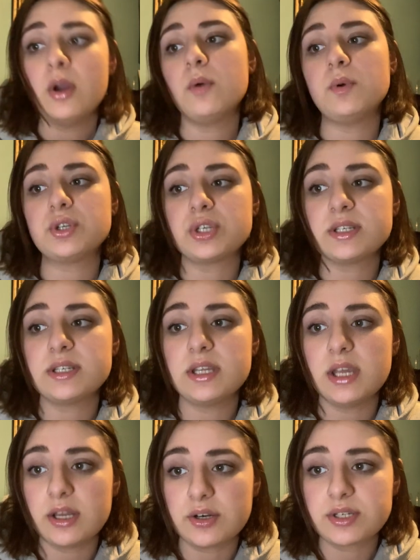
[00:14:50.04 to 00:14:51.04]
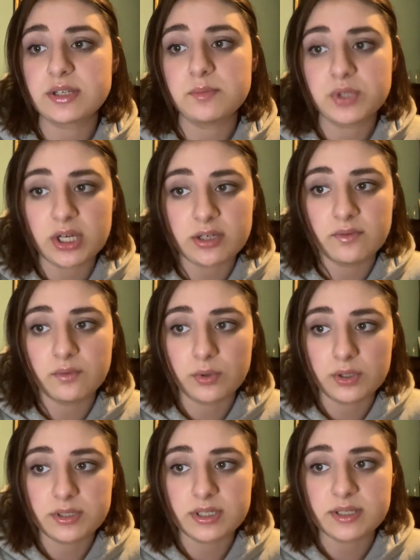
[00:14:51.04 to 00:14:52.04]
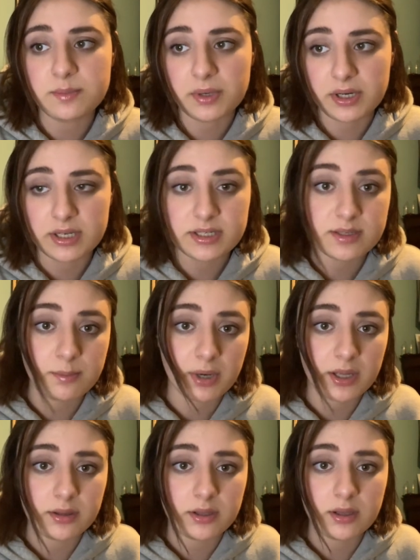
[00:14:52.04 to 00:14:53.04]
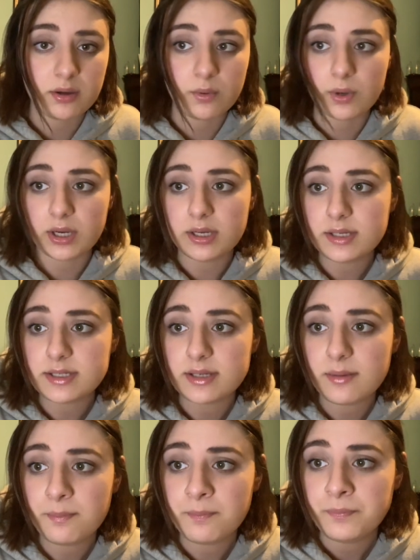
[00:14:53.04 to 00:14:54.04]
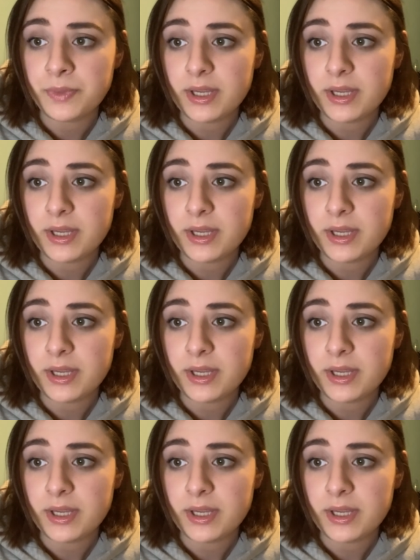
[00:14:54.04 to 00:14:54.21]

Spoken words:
which is the inner subjective world experienced by the organism.